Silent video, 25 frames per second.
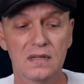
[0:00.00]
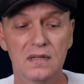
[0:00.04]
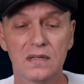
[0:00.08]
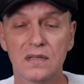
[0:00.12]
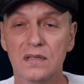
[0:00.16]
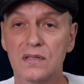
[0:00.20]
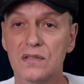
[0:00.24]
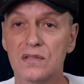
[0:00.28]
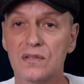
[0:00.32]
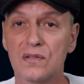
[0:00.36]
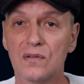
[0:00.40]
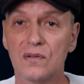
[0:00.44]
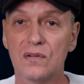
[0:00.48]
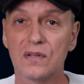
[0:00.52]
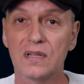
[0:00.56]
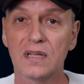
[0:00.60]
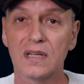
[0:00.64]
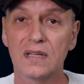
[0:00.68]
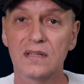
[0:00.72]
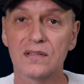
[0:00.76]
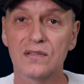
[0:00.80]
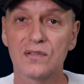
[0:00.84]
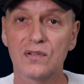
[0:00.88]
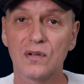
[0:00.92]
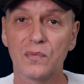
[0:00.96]

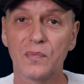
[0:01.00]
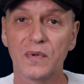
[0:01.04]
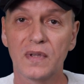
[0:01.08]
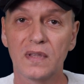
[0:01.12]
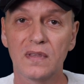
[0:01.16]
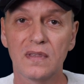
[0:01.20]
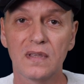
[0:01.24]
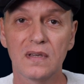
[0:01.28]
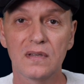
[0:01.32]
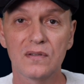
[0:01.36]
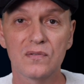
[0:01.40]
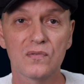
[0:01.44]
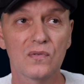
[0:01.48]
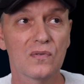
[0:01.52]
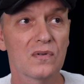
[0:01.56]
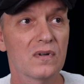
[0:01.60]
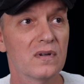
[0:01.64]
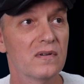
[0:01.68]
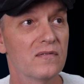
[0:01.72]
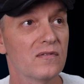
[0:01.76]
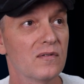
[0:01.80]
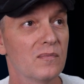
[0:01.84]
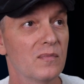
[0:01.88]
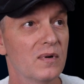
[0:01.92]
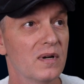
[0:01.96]
starting and stopping things all
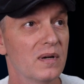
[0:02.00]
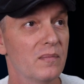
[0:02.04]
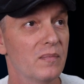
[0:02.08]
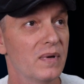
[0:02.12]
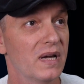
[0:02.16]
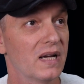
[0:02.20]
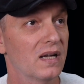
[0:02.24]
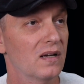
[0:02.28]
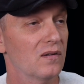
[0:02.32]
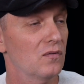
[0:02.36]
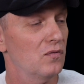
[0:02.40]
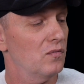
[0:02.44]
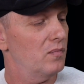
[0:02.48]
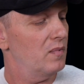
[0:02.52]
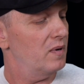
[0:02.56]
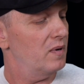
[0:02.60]
over my Mac or my